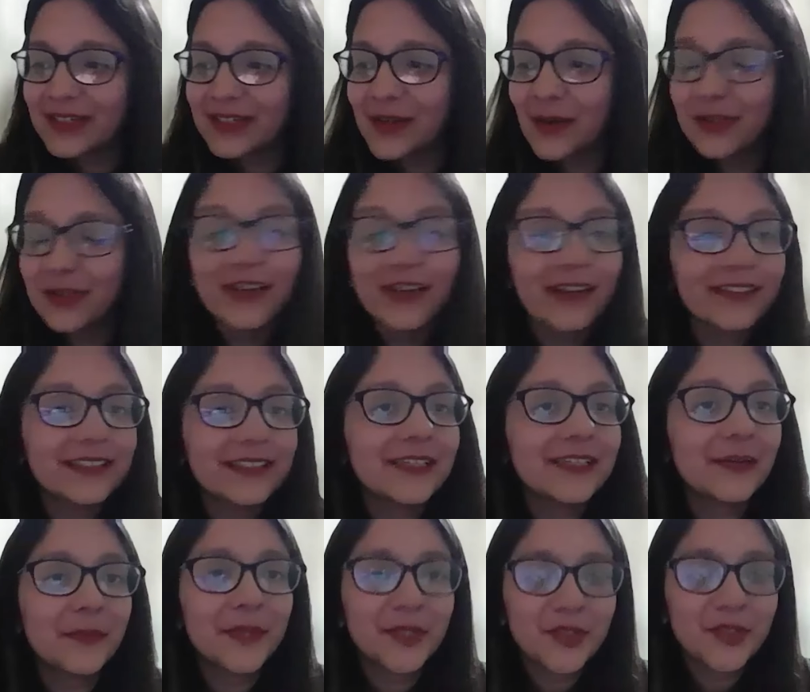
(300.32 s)
Dr.
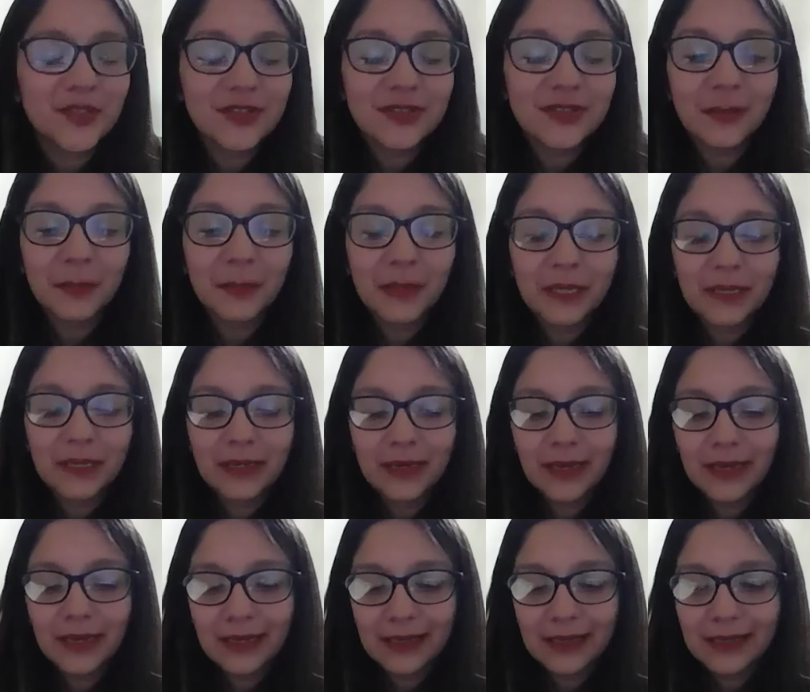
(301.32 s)
Aditya mentioned something
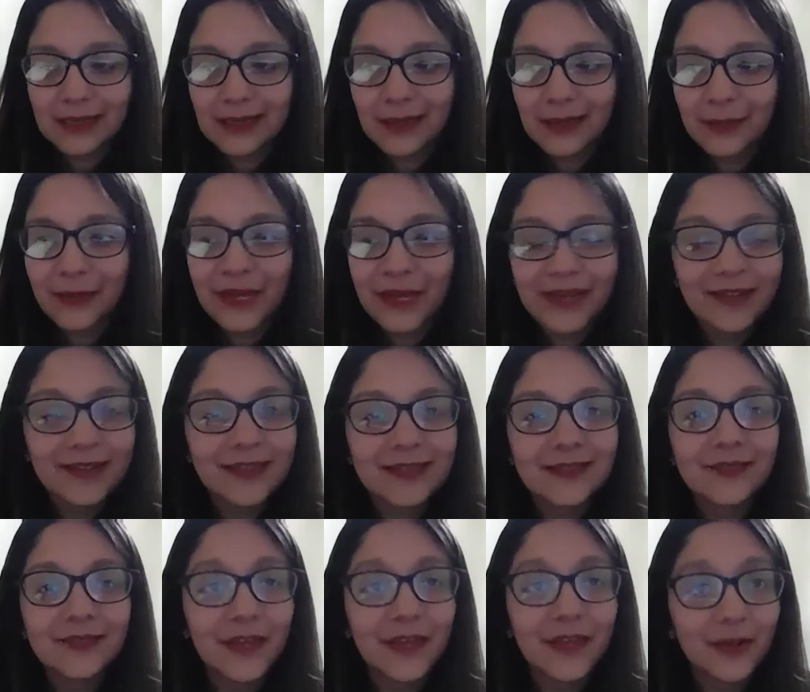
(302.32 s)
like
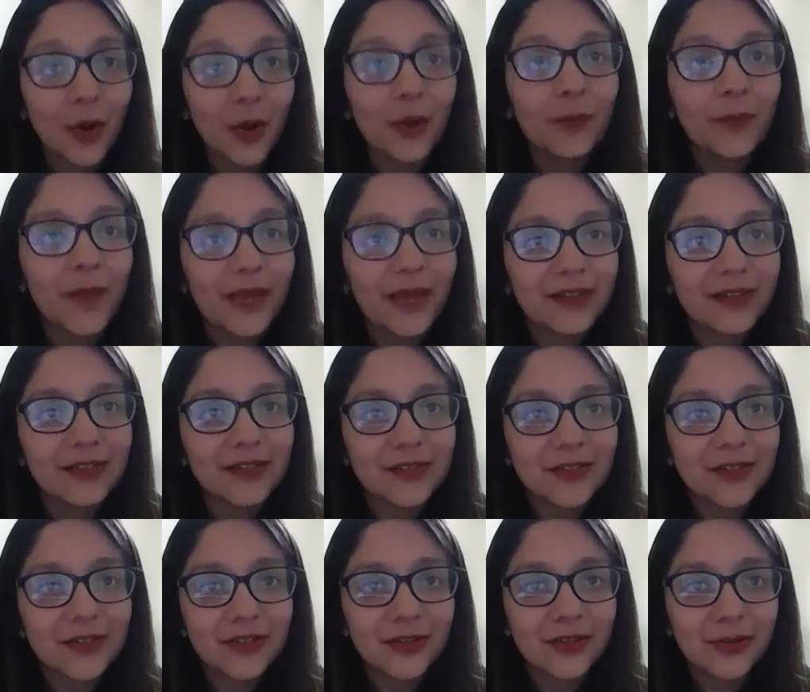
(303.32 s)
beggars, we are not
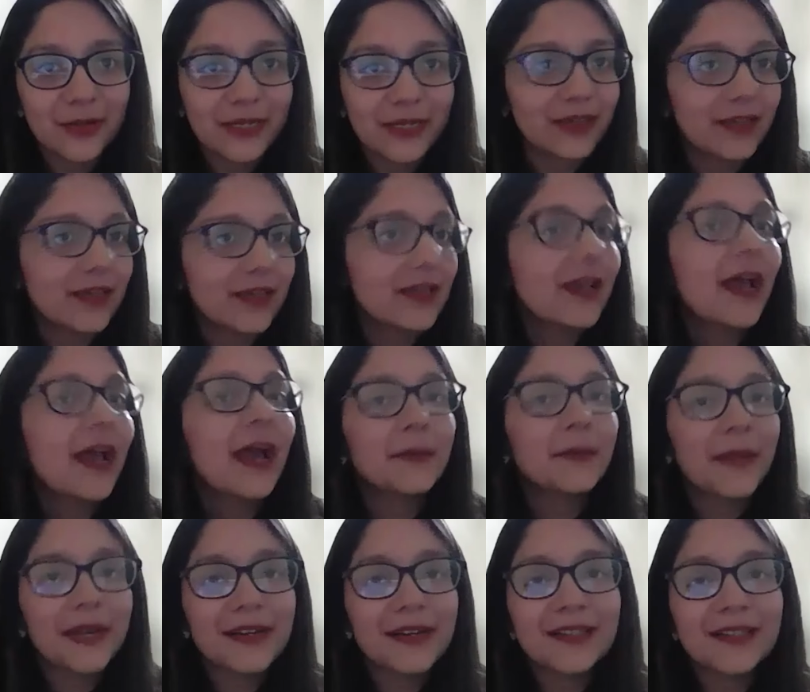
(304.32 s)
beggars, okay?
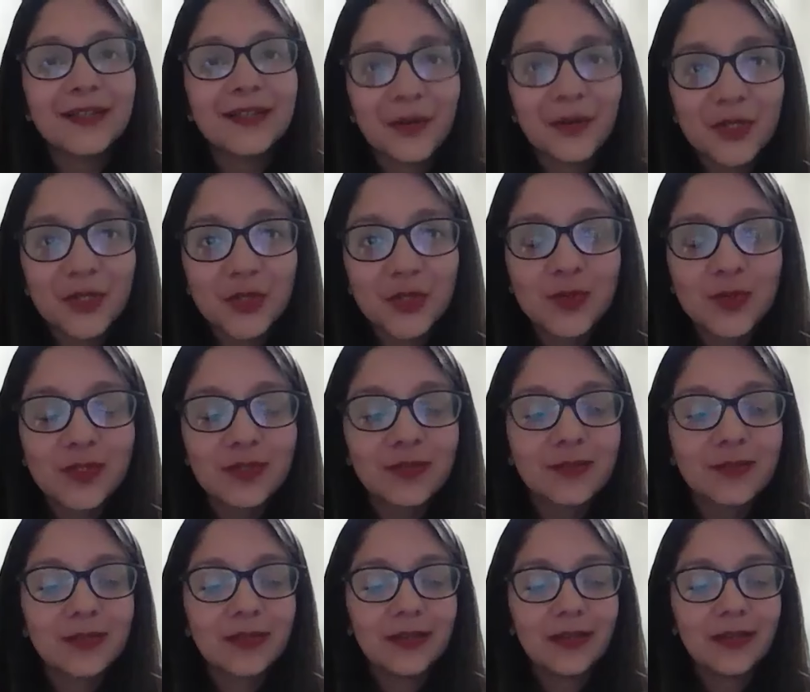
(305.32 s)
And beggars are not
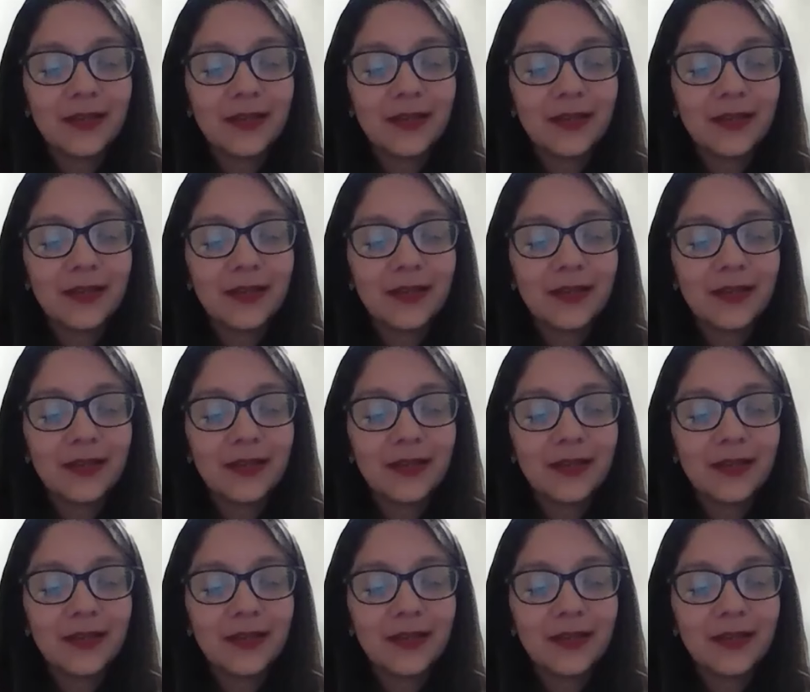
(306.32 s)
choosers.